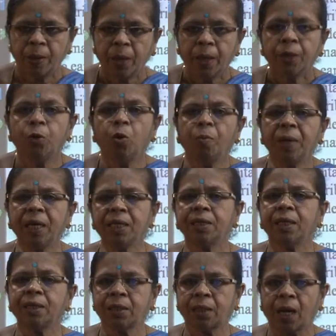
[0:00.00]
you mean
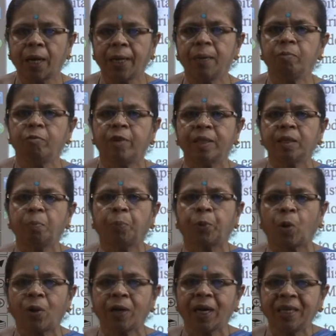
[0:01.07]
the time when the
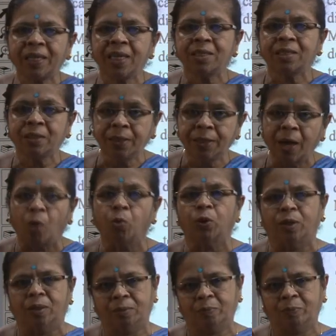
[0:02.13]
product is
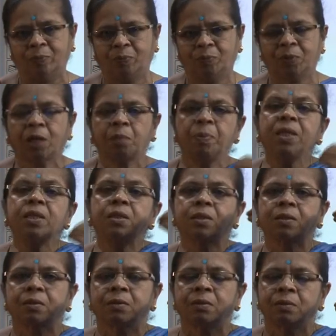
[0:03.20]
down. That
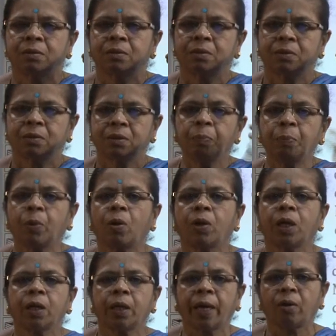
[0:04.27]
means the
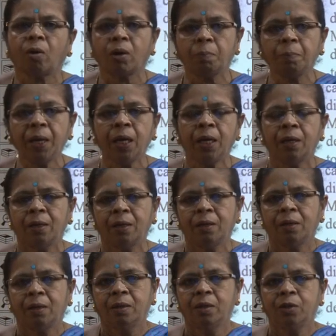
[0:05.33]
product cannot be
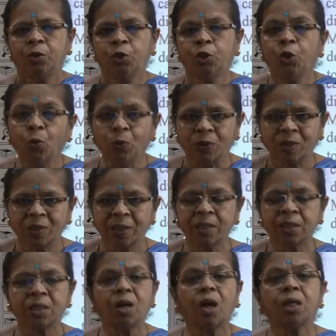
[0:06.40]
used, it
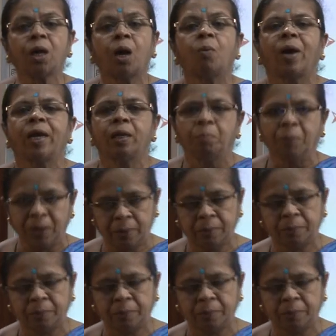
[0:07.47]
is not available.